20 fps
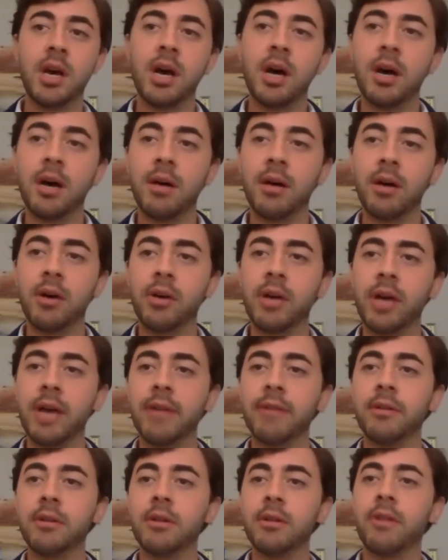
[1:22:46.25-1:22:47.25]
Uh,
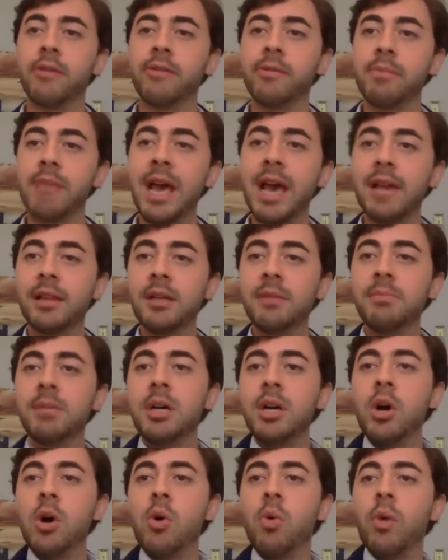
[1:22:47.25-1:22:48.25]
okay, another from Caleb.
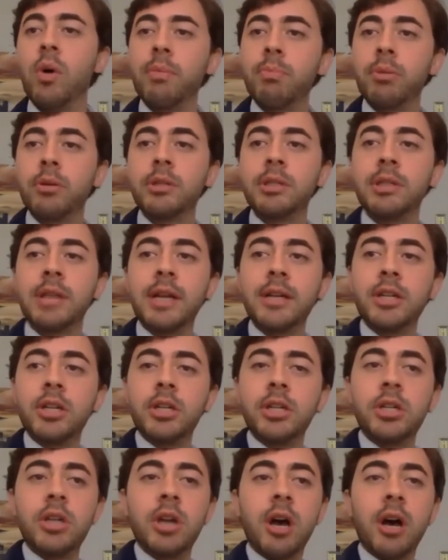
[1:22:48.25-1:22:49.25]
What
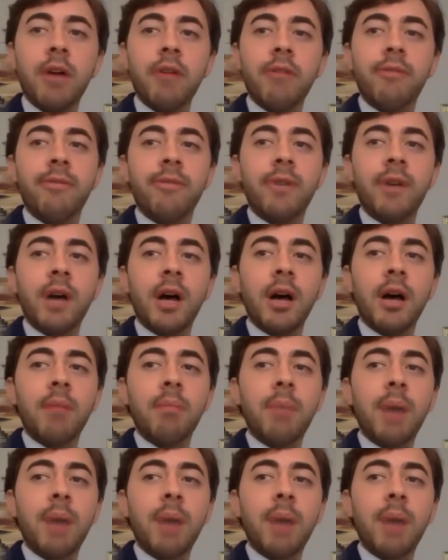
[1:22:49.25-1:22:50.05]
percentage of uh,